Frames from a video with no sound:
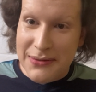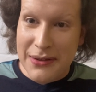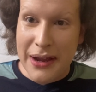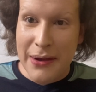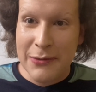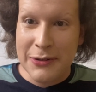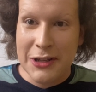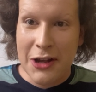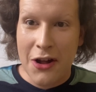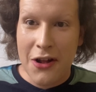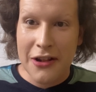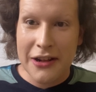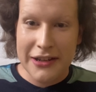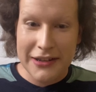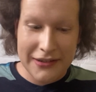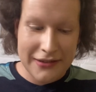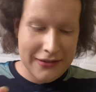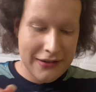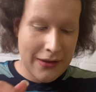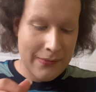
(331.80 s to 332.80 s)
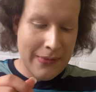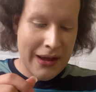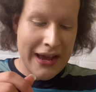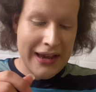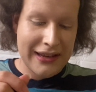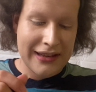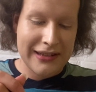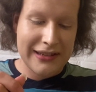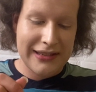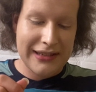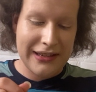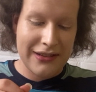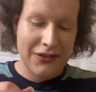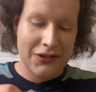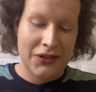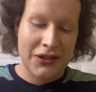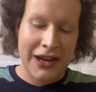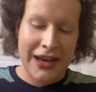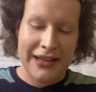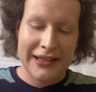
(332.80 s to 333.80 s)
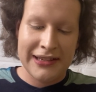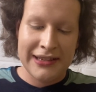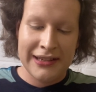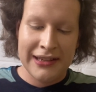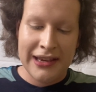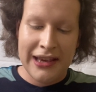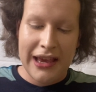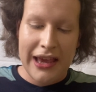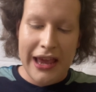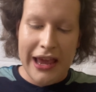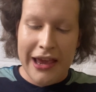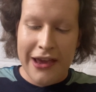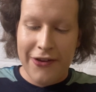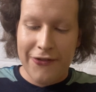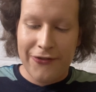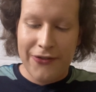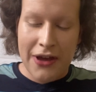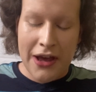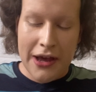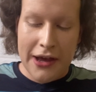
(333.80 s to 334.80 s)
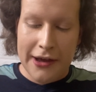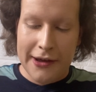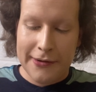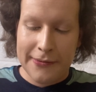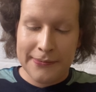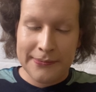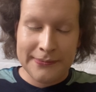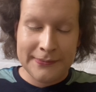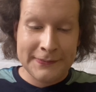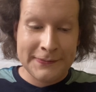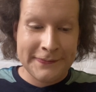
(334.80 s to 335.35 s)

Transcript: what I would call it, my concealer shades, if, um,